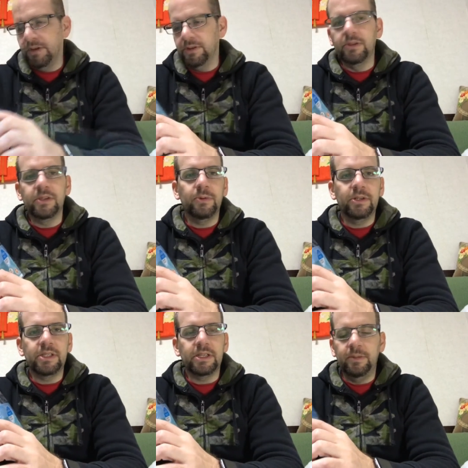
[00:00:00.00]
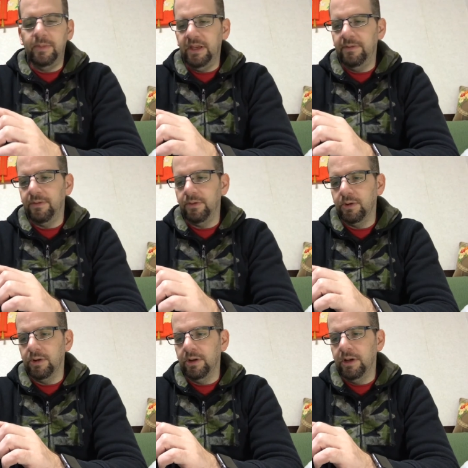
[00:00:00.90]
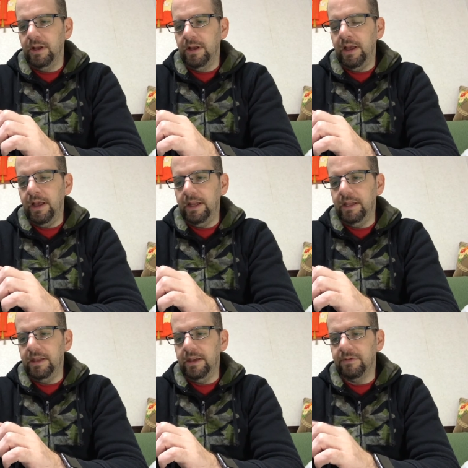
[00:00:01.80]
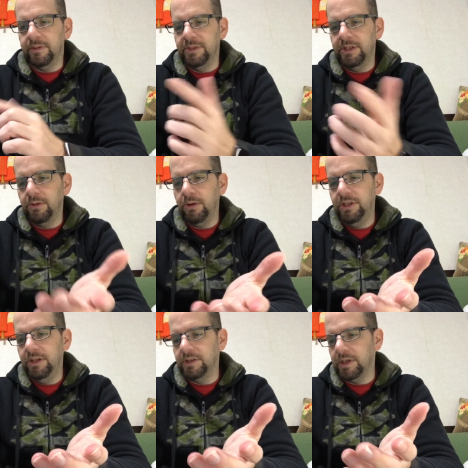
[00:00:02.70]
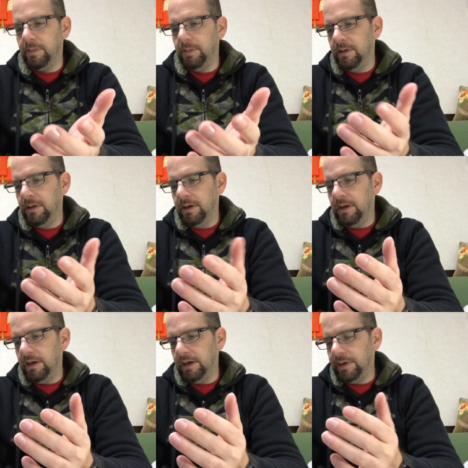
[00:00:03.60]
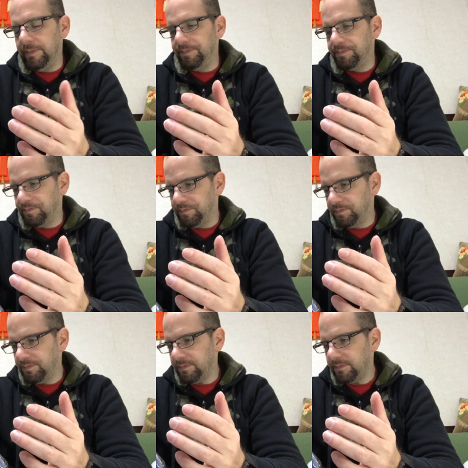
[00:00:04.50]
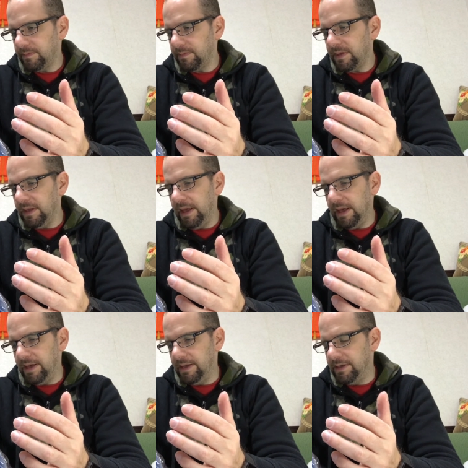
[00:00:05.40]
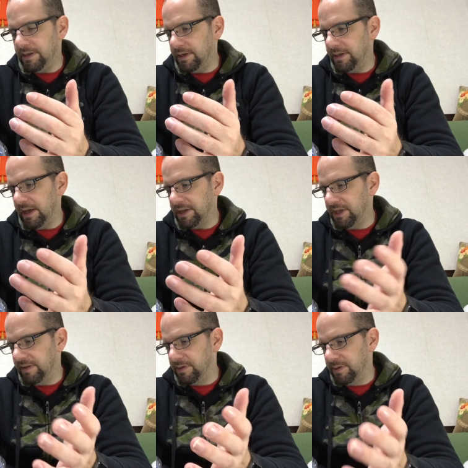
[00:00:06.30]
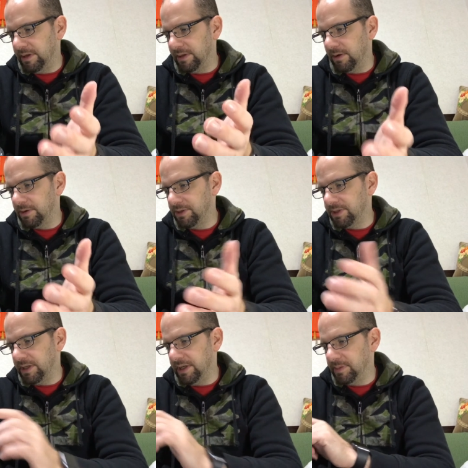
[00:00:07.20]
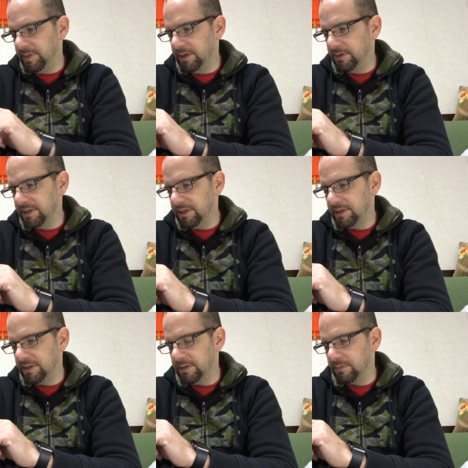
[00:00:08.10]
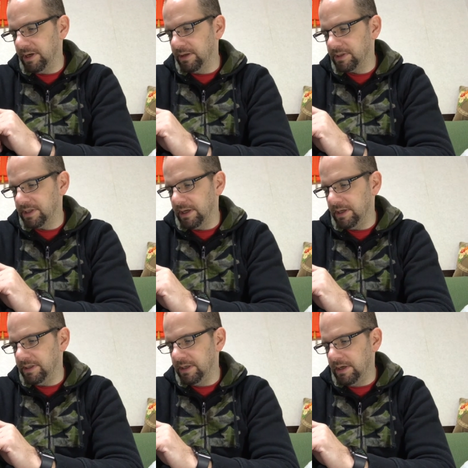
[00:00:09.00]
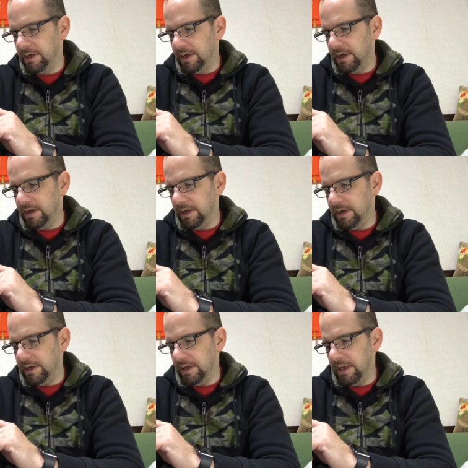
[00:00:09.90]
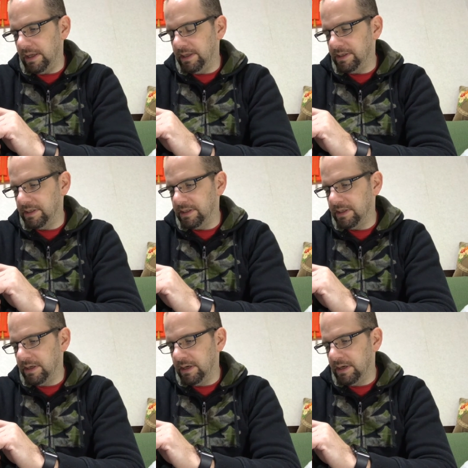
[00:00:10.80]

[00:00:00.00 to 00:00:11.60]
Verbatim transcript: So this one is actually made for anything from zero years up. Um, and uh, they actually have a, a, larger size, but here it says this is regular size, uh, and this is